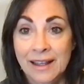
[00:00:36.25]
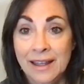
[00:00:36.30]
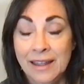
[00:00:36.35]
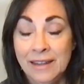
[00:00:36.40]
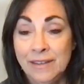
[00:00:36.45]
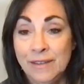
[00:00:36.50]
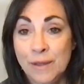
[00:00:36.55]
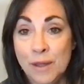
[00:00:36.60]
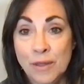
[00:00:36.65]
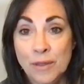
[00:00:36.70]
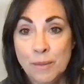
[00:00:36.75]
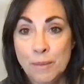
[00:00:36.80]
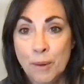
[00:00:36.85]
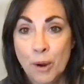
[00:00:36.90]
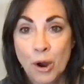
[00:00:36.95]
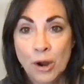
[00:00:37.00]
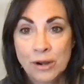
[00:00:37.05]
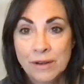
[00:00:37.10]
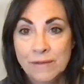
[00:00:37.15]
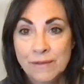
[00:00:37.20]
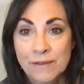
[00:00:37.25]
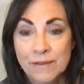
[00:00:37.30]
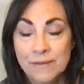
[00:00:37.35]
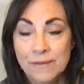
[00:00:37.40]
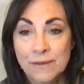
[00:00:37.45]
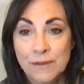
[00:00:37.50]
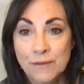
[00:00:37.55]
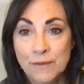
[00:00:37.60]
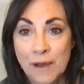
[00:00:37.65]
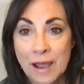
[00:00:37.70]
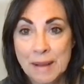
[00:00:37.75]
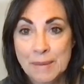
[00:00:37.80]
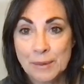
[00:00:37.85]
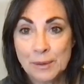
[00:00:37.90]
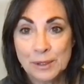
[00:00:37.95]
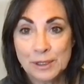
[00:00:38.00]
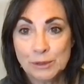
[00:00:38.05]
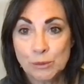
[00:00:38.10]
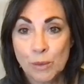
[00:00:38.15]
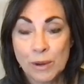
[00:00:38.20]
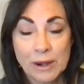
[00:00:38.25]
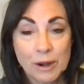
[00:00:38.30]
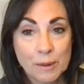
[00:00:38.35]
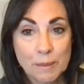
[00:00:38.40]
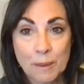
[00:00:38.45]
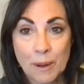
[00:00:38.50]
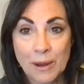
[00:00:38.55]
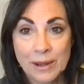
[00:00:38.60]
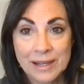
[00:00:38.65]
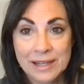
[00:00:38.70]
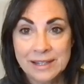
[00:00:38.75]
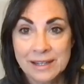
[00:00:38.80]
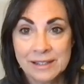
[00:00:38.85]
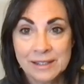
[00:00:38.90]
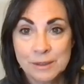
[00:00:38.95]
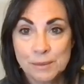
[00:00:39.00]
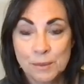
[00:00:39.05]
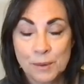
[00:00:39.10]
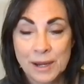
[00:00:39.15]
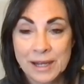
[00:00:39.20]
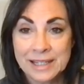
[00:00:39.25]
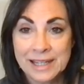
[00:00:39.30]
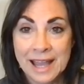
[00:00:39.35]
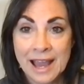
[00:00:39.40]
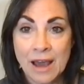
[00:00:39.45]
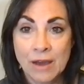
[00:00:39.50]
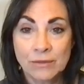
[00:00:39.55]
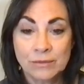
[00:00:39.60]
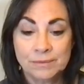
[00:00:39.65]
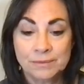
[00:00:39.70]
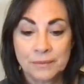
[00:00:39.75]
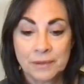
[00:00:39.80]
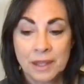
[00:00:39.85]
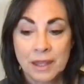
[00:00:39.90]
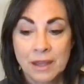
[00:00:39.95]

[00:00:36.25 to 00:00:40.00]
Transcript: and the part of the fiber is what our body doesn't break down